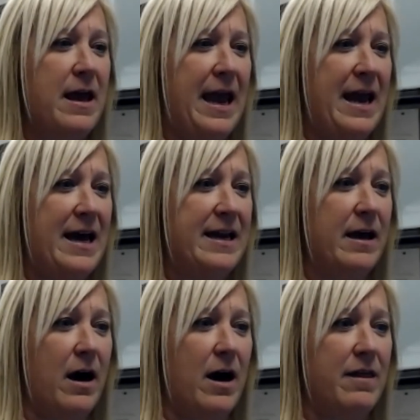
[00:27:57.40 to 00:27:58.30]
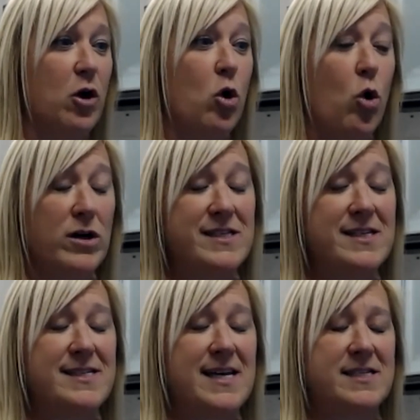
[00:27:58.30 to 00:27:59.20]
And the
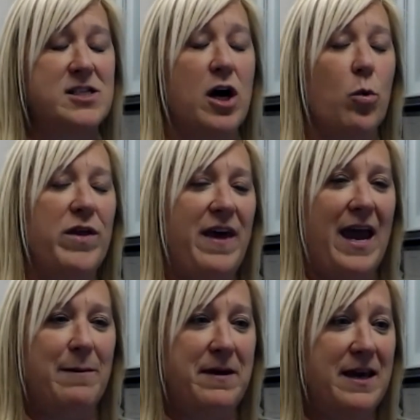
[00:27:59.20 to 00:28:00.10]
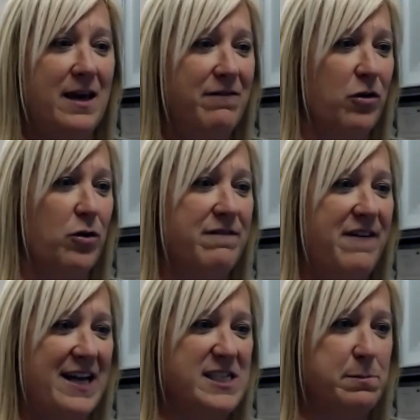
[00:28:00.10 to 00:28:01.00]
courses that start with AP for
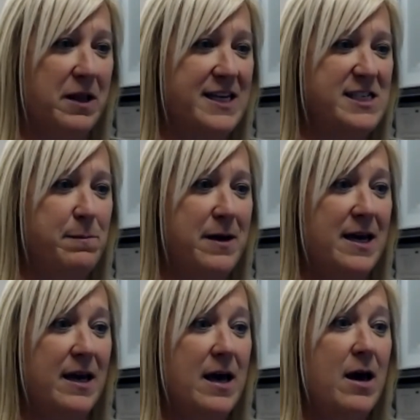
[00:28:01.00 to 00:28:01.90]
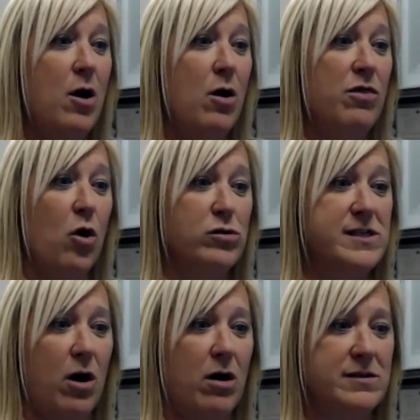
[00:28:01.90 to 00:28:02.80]
advanced placement,
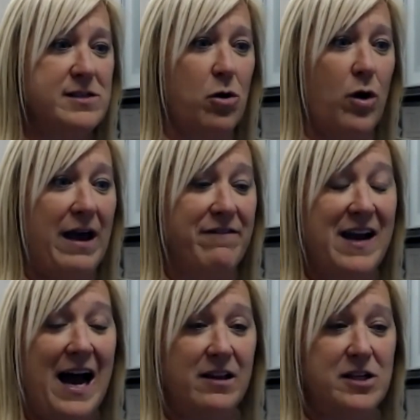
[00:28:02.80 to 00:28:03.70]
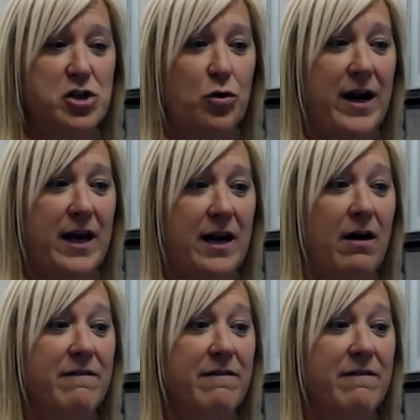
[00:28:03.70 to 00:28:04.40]
those also have college credit